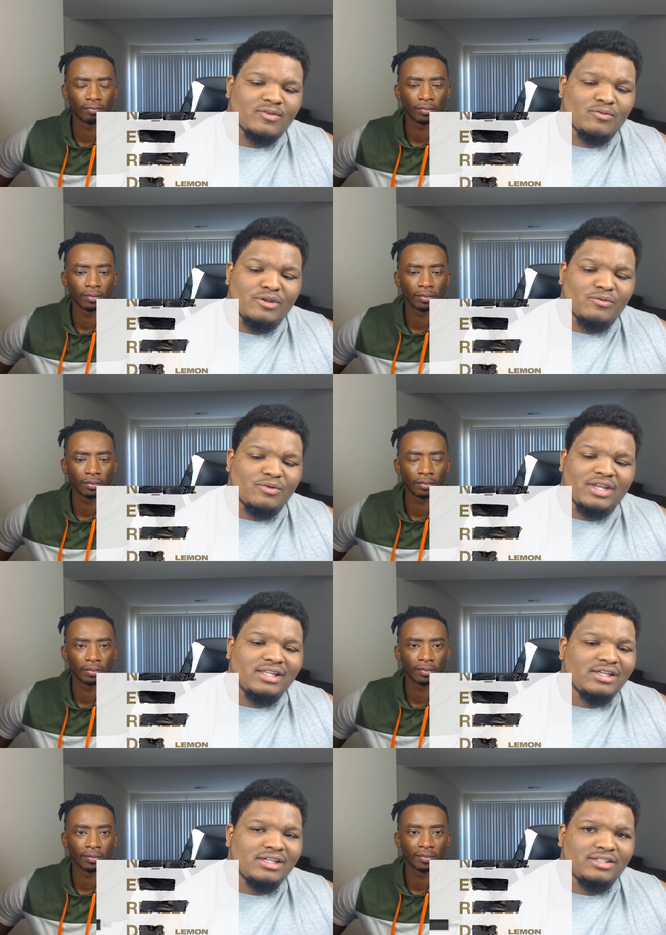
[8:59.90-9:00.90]
Speaker 1: Riri, I
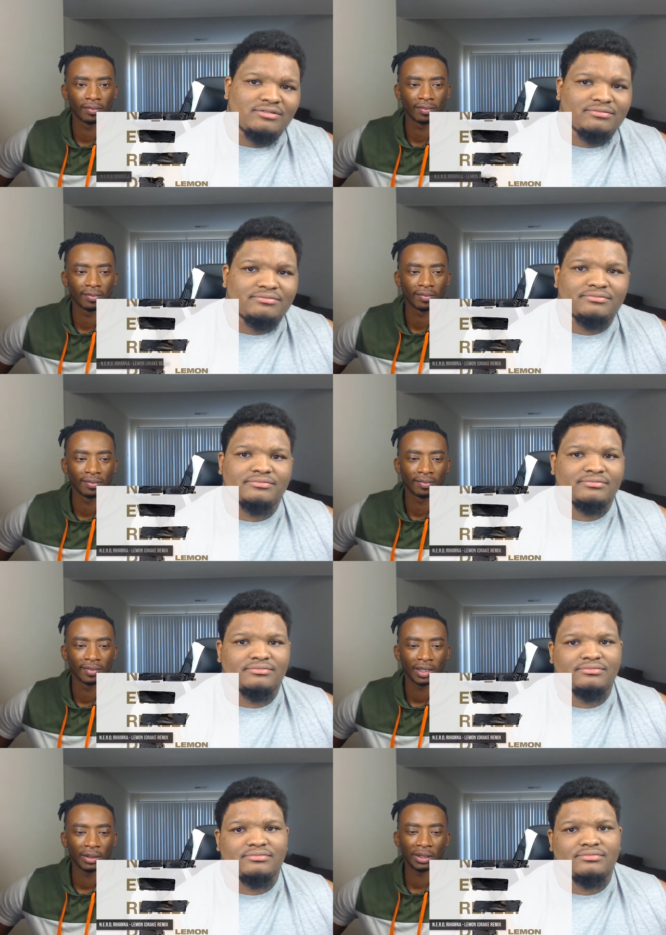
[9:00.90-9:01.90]
love you.
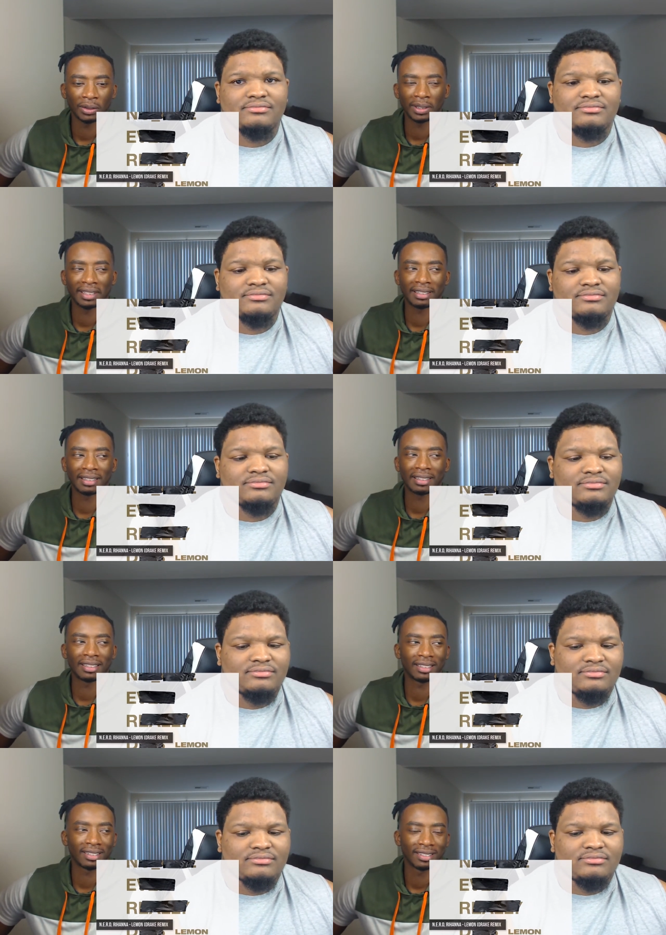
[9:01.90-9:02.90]
Riri,
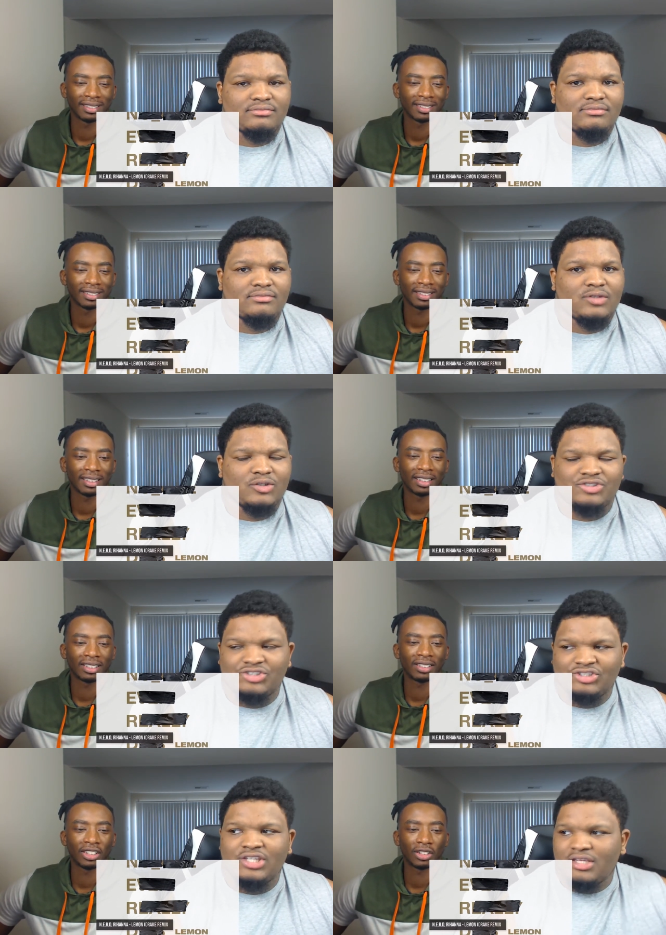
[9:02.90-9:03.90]
oh, these shit.